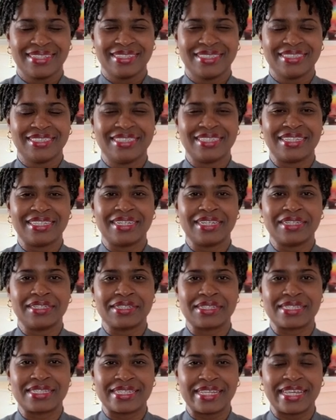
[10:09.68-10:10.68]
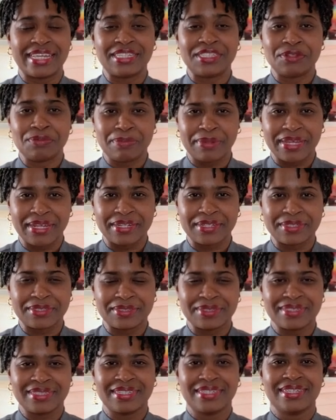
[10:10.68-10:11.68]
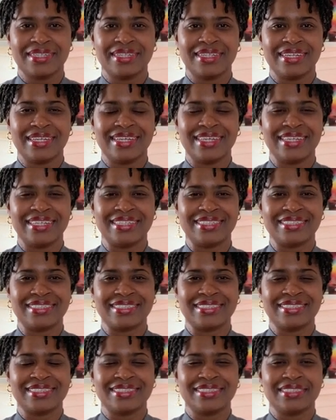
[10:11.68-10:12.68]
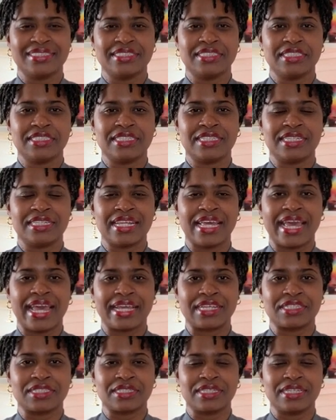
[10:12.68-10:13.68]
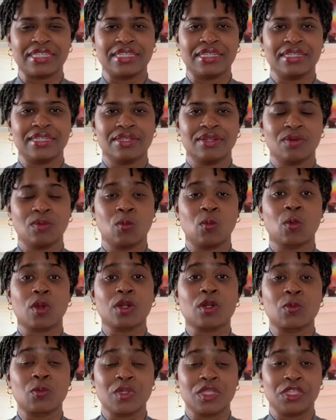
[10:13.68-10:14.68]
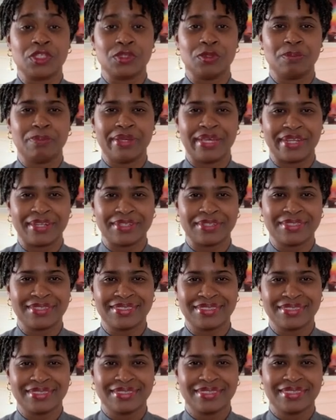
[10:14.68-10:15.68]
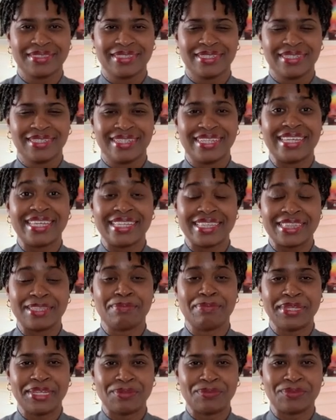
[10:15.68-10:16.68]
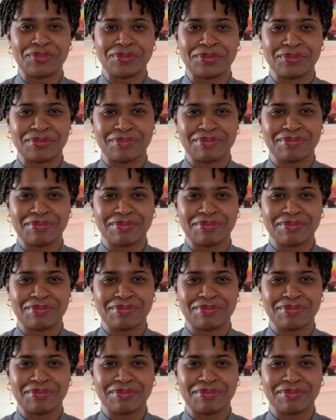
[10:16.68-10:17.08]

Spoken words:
She can understand you better, and she can actually work with you better in the bedroom.